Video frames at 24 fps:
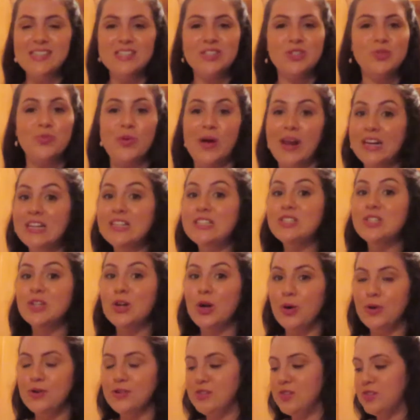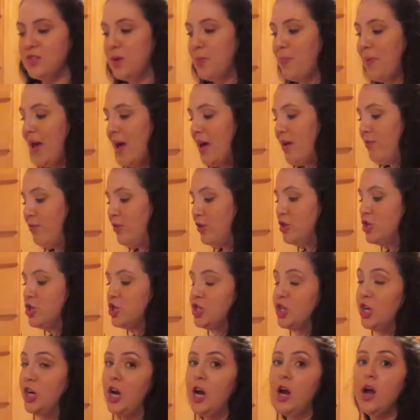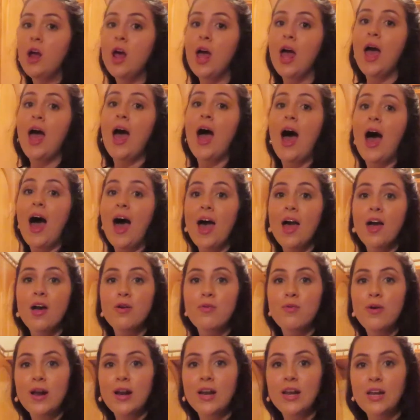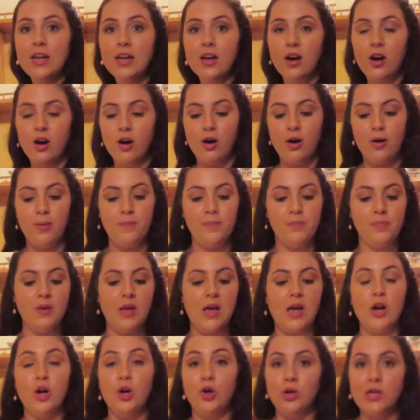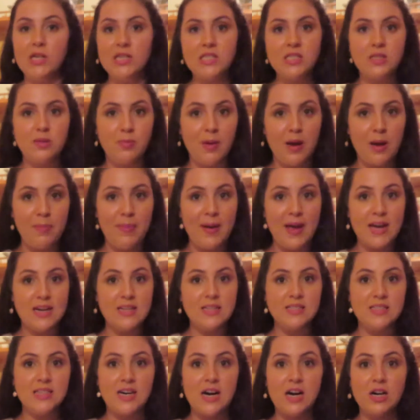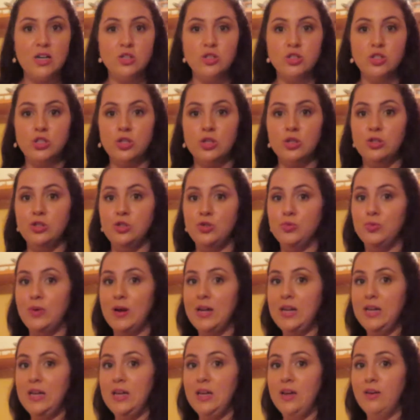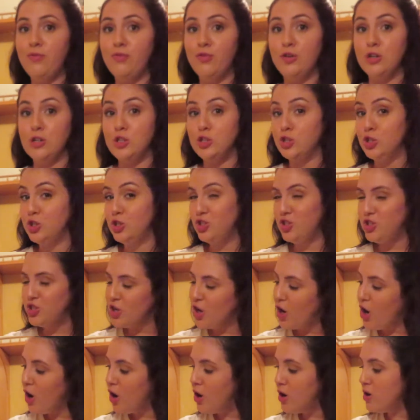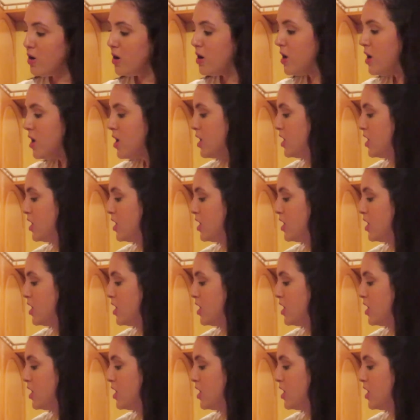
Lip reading: It's ready to go into the pan for sure. I already greased my pan down, so it's ready for dough.